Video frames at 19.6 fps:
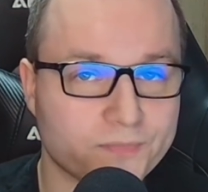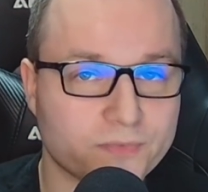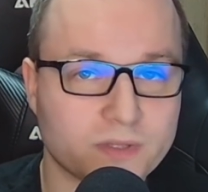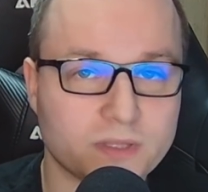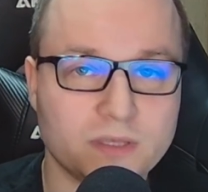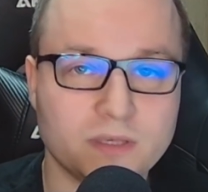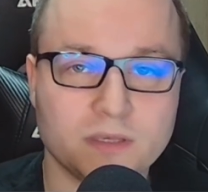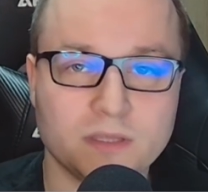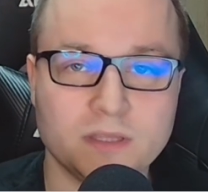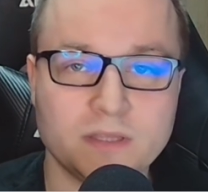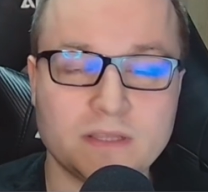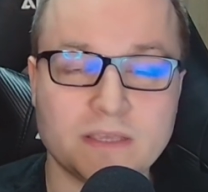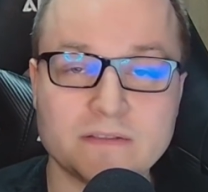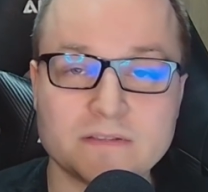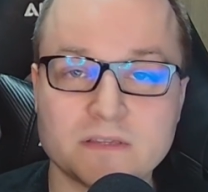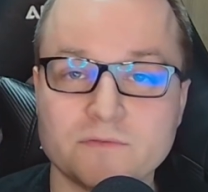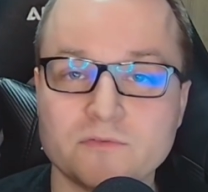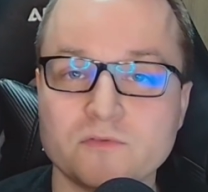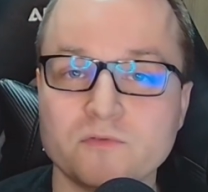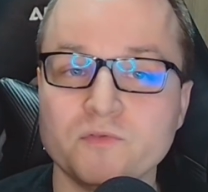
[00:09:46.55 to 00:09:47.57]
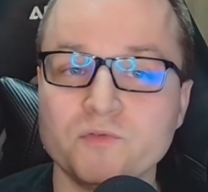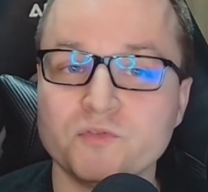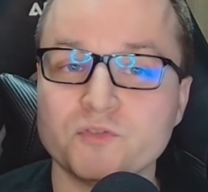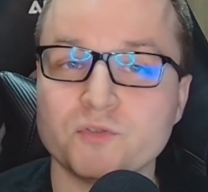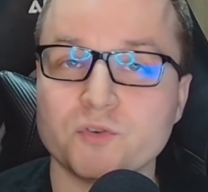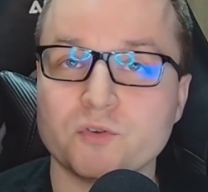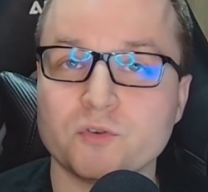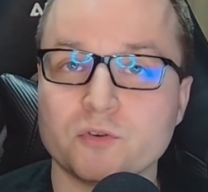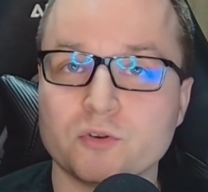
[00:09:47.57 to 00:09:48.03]
Thanks everyone
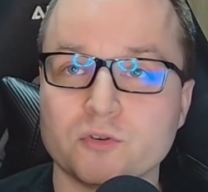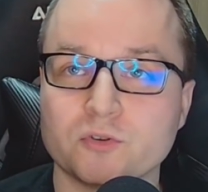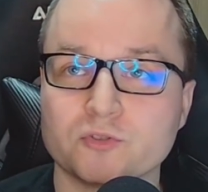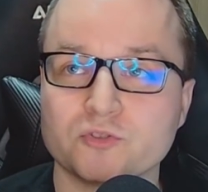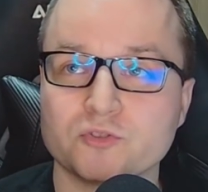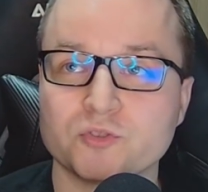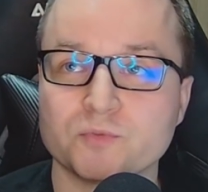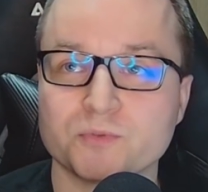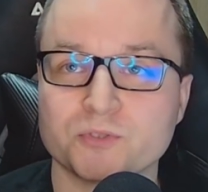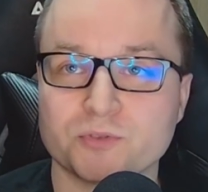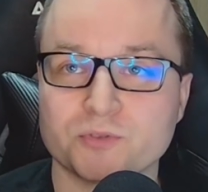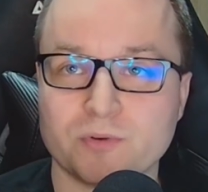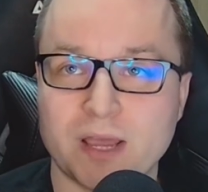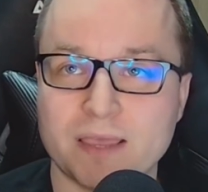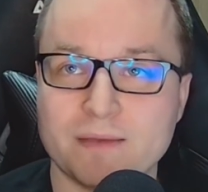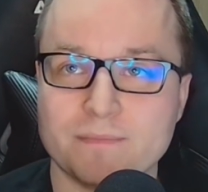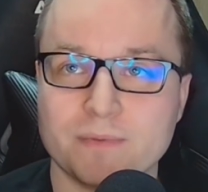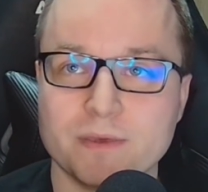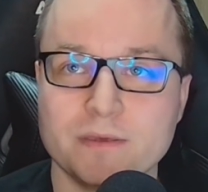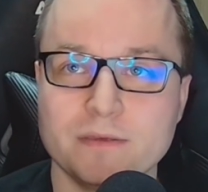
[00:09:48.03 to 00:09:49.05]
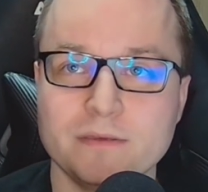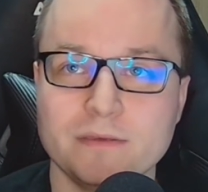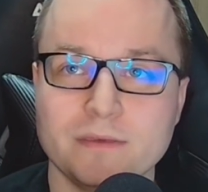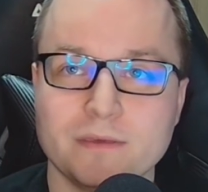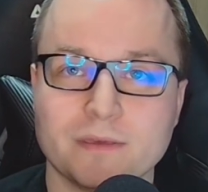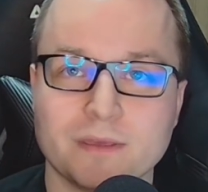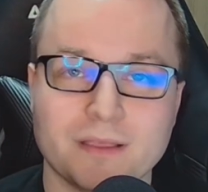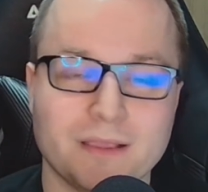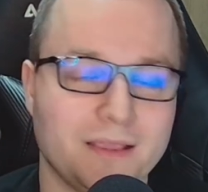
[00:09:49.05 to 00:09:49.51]
for subscribing,
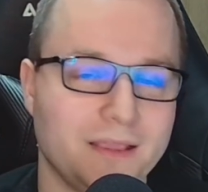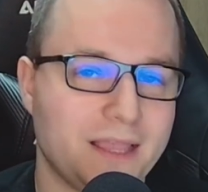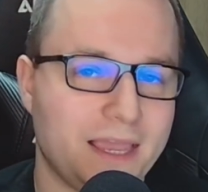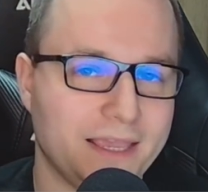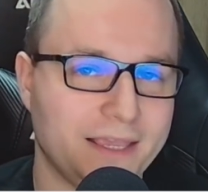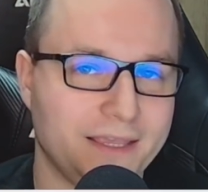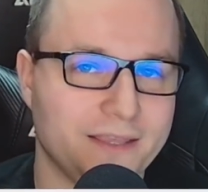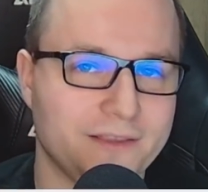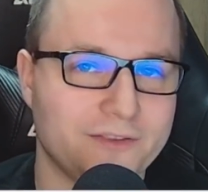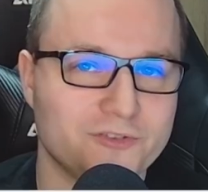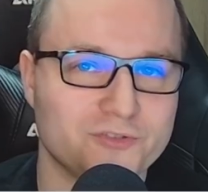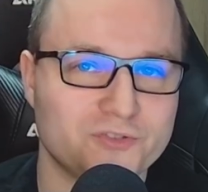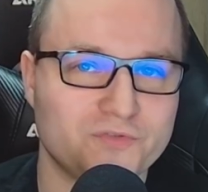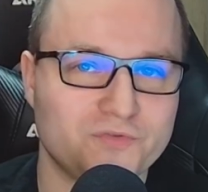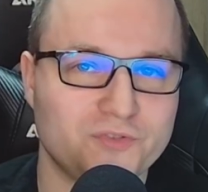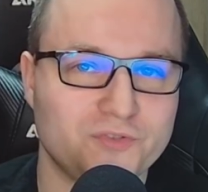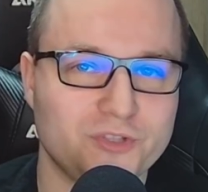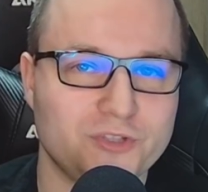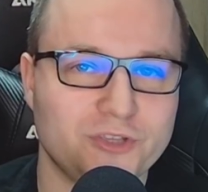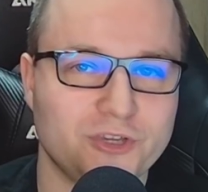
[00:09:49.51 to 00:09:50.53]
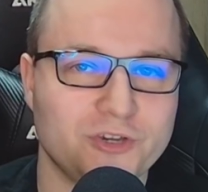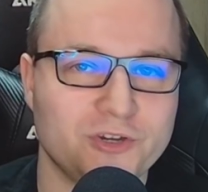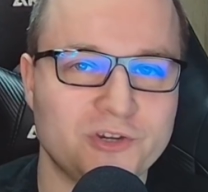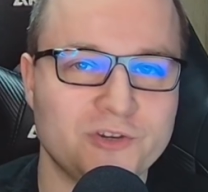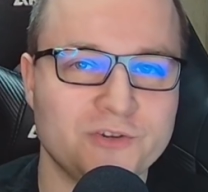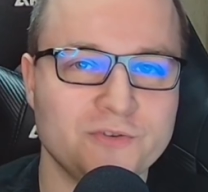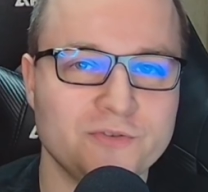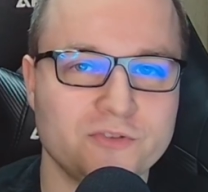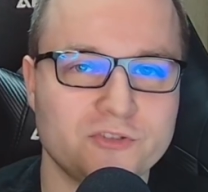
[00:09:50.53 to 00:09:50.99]
liking those
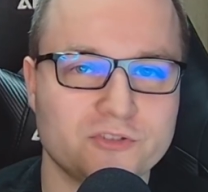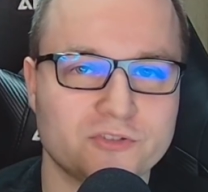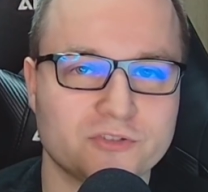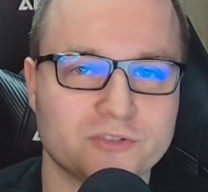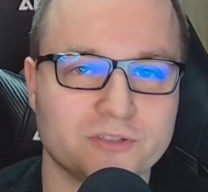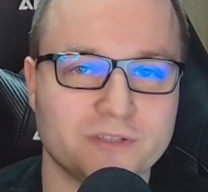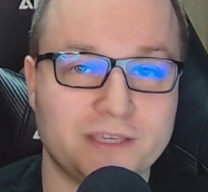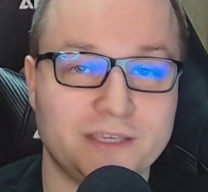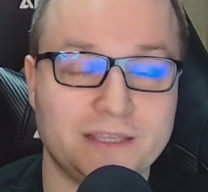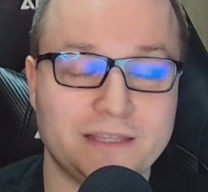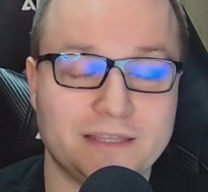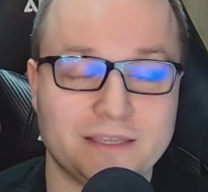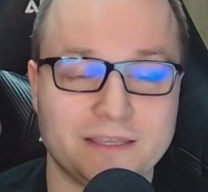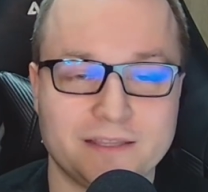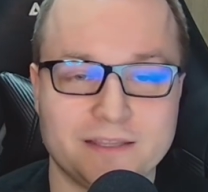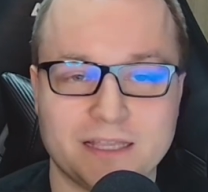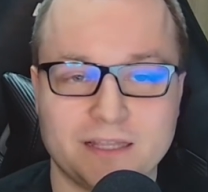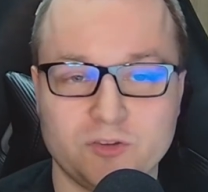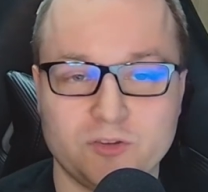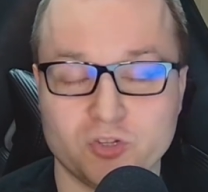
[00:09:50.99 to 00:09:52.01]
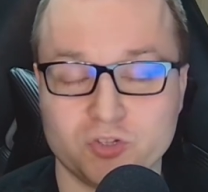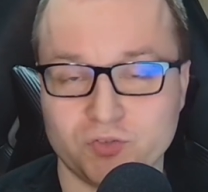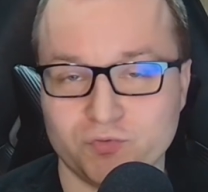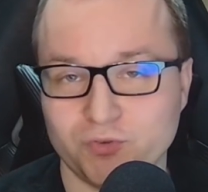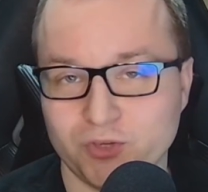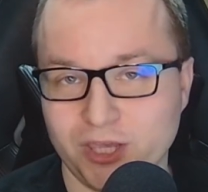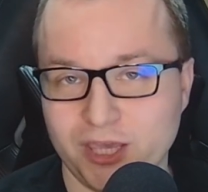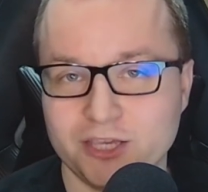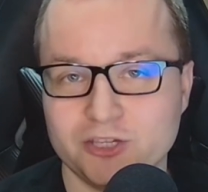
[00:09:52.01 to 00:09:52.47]
videos, hitting that
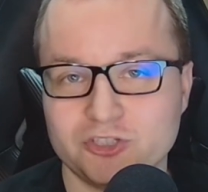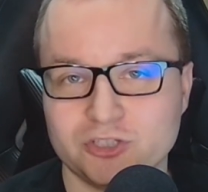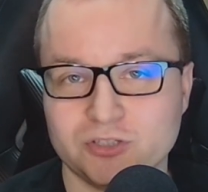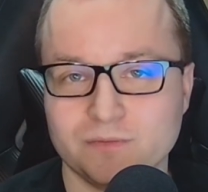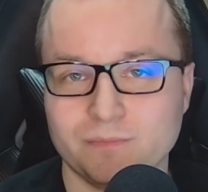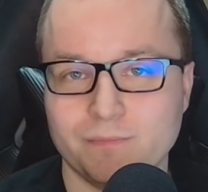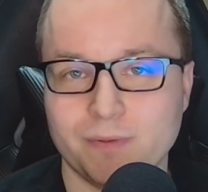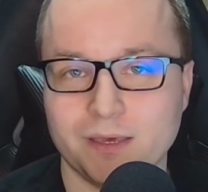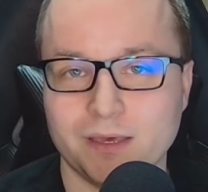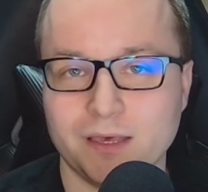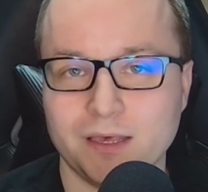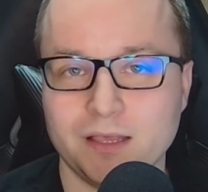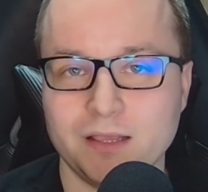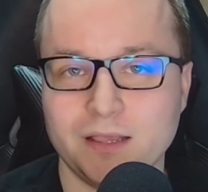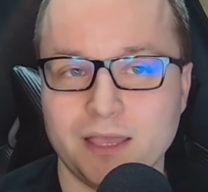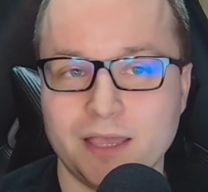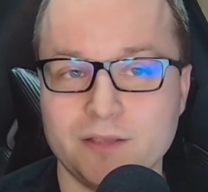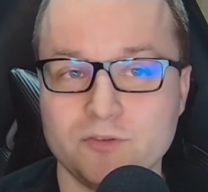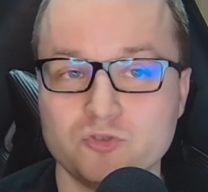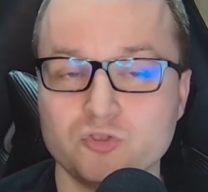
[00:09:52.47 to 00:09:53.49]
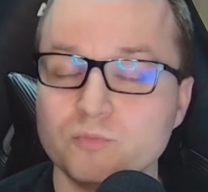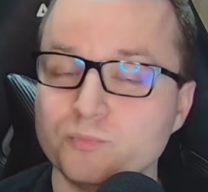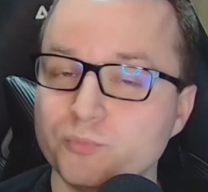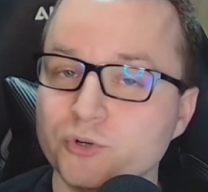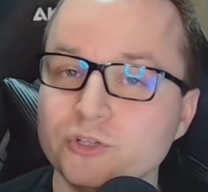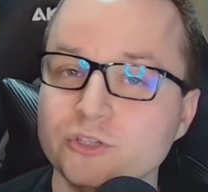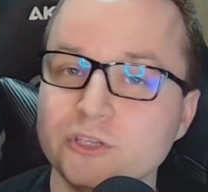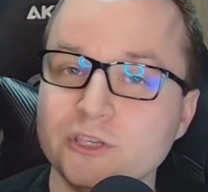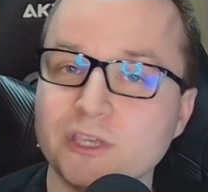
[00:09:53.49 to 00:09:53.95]
notification bell and
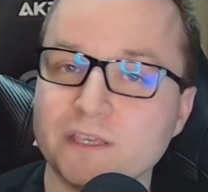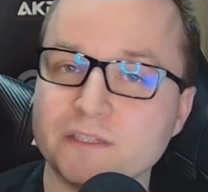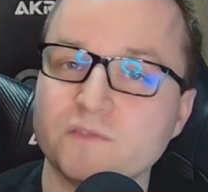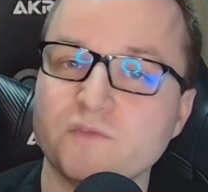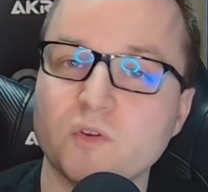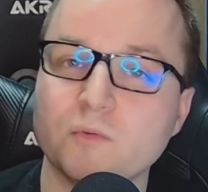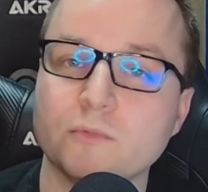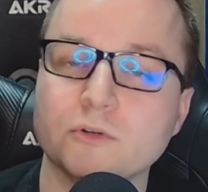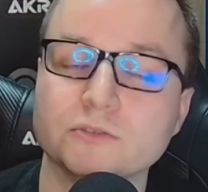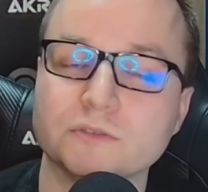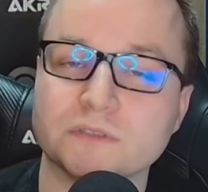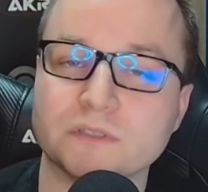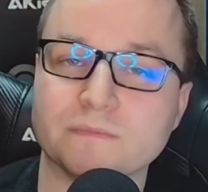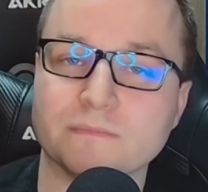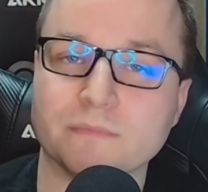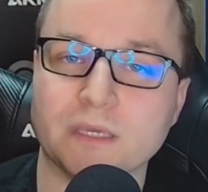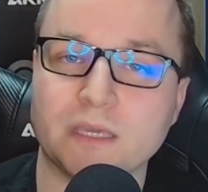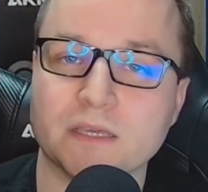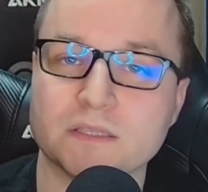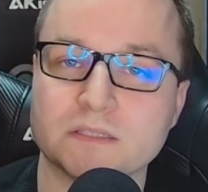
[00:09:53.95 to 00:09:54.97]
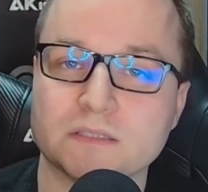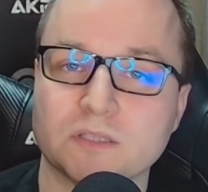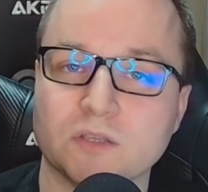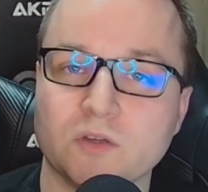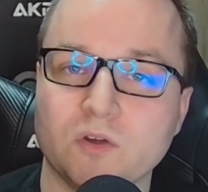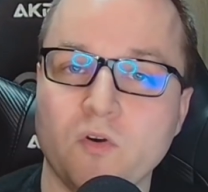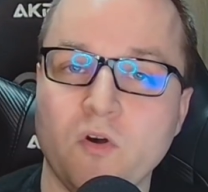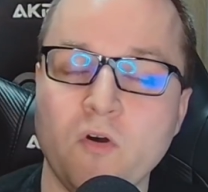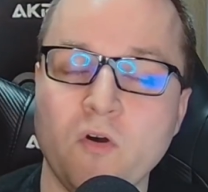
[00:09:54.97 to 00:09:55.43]
supporting SFO Mode Team, because
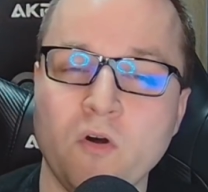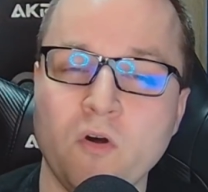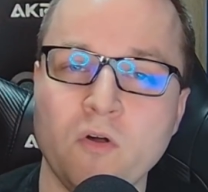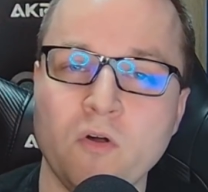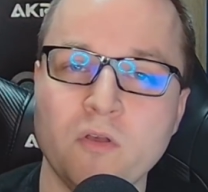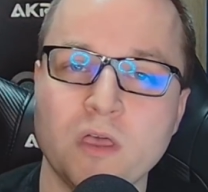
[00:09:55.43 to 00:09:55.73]
all